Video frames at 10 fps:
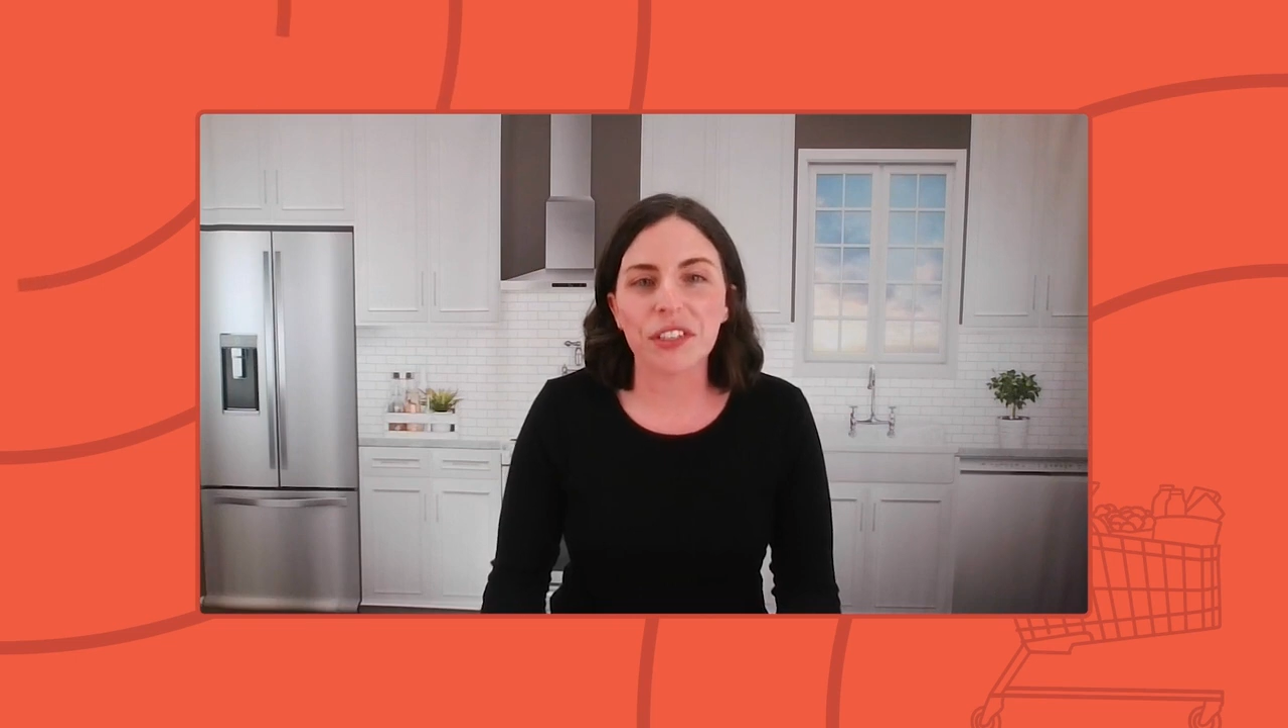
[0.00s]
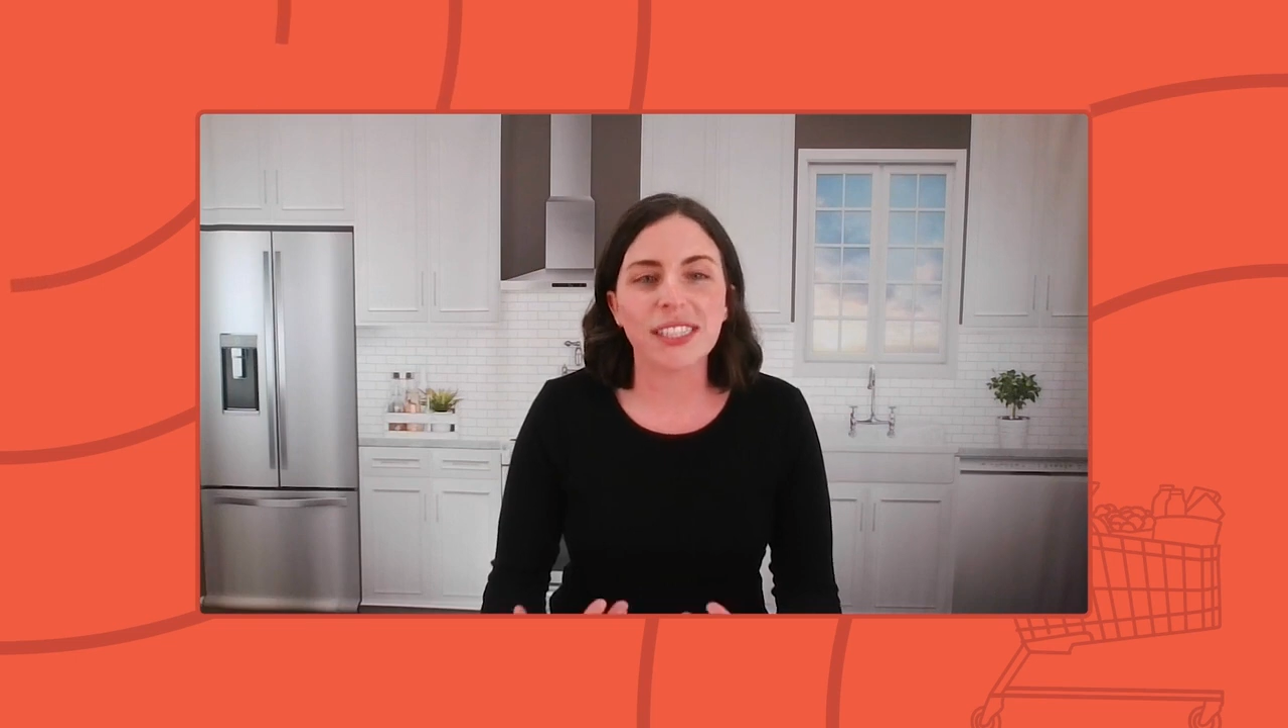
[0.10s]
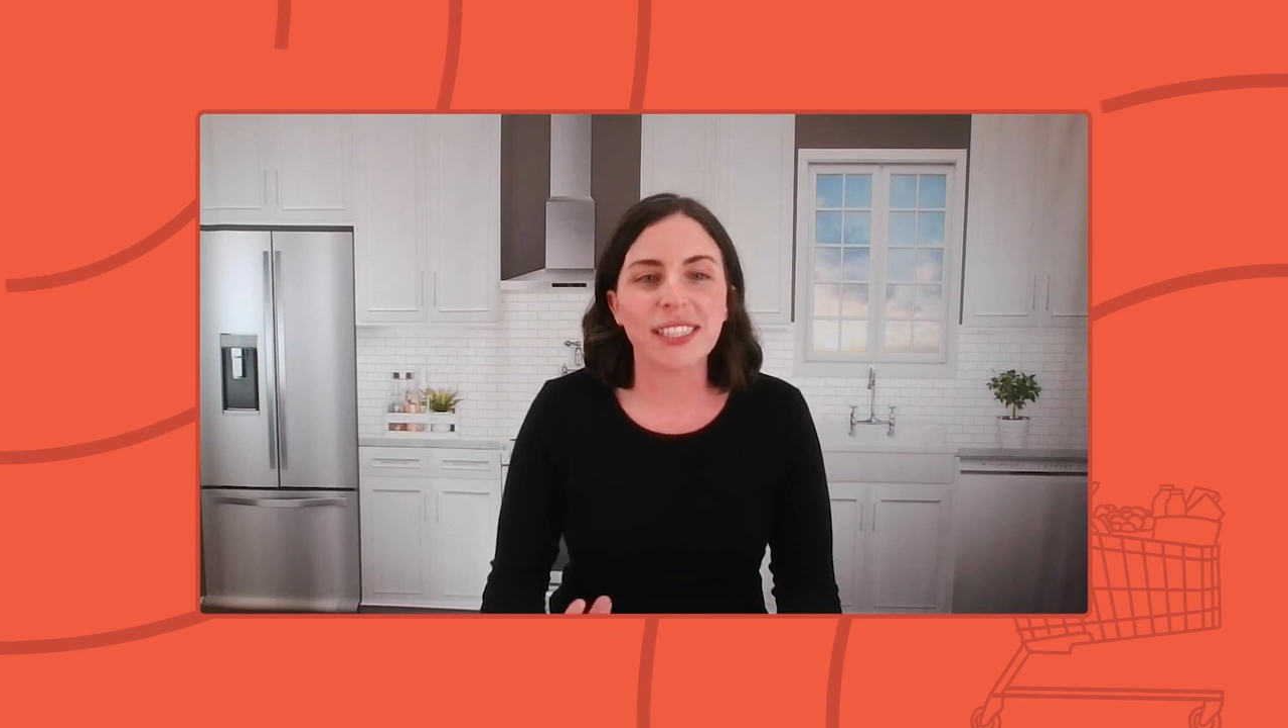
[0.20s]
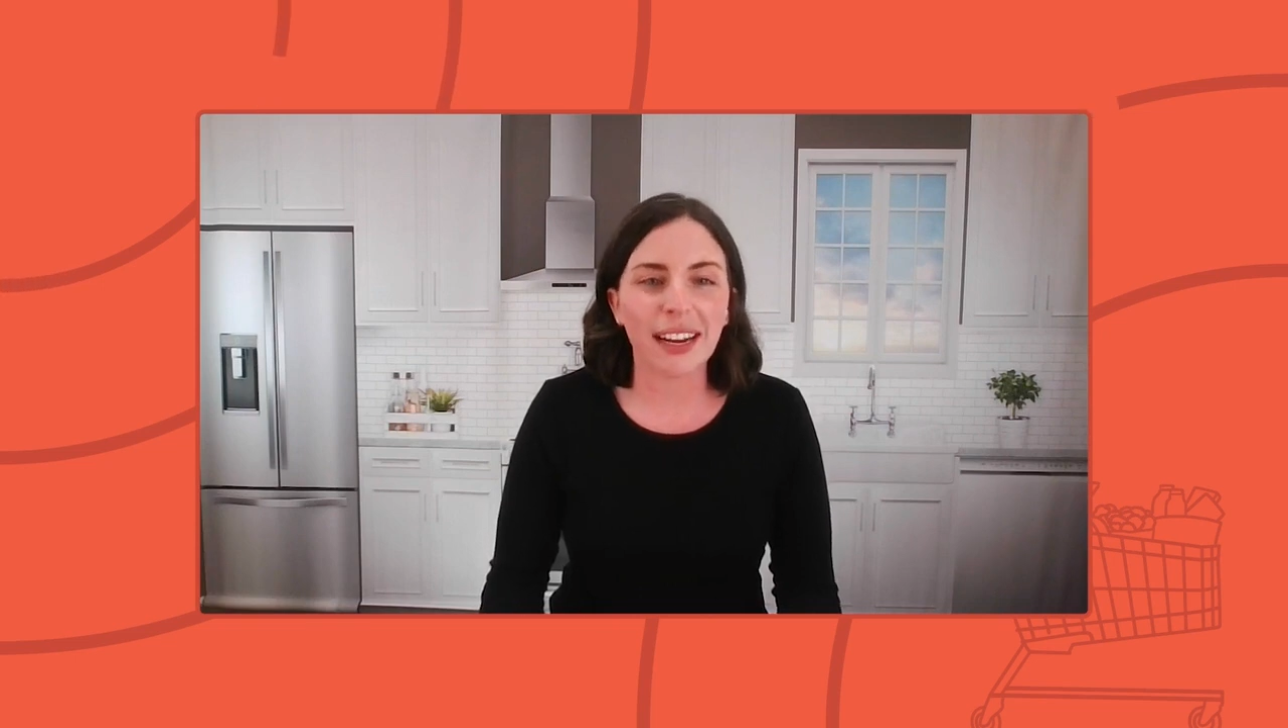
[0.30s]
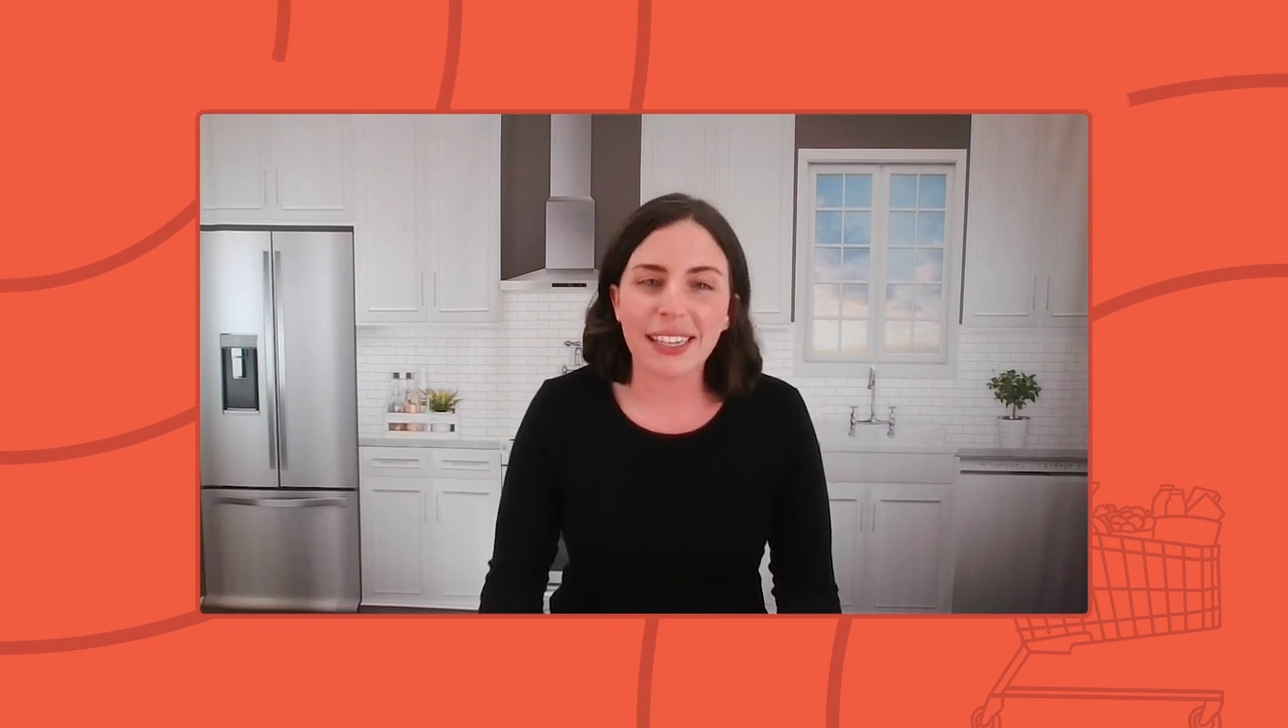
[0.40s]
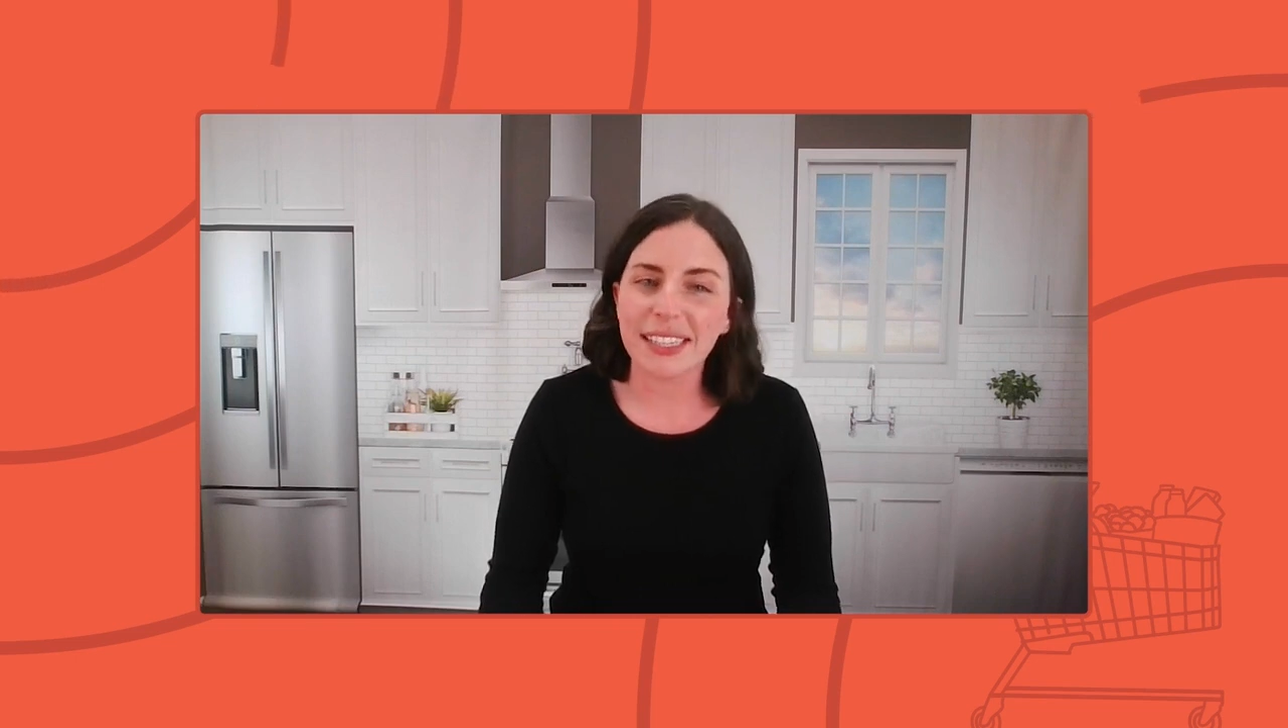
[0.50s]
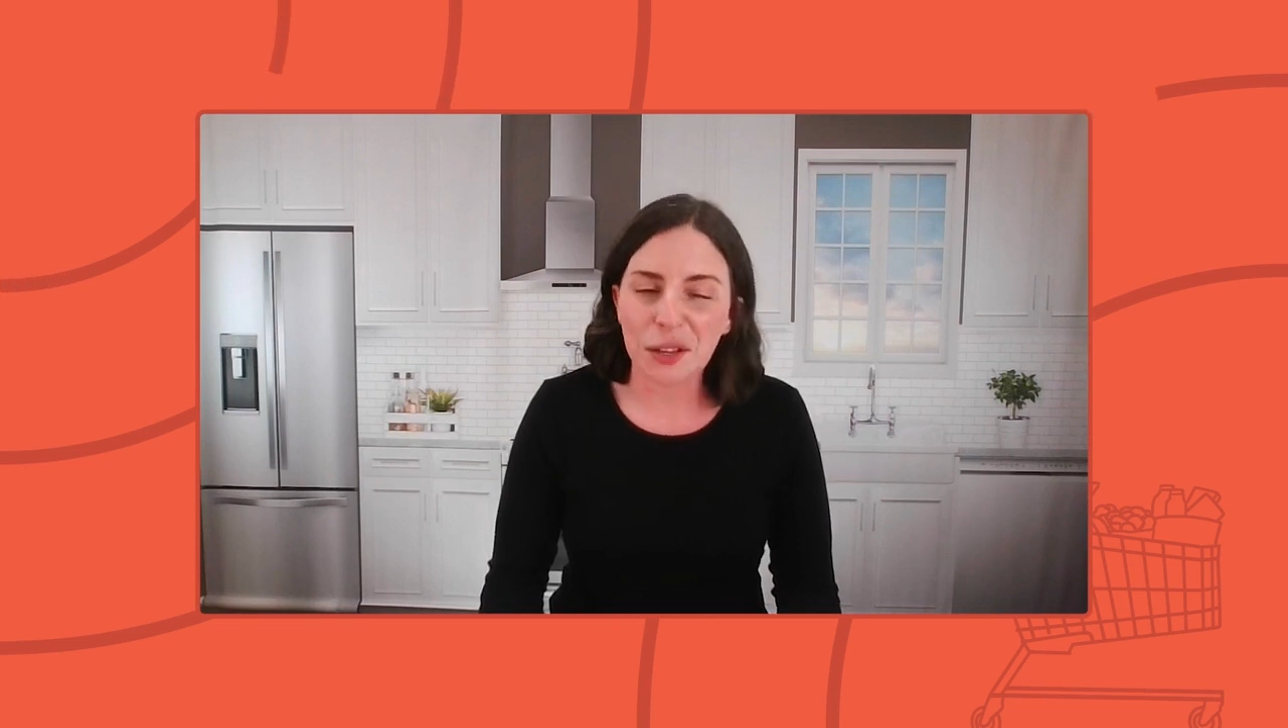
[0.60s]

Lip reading: excited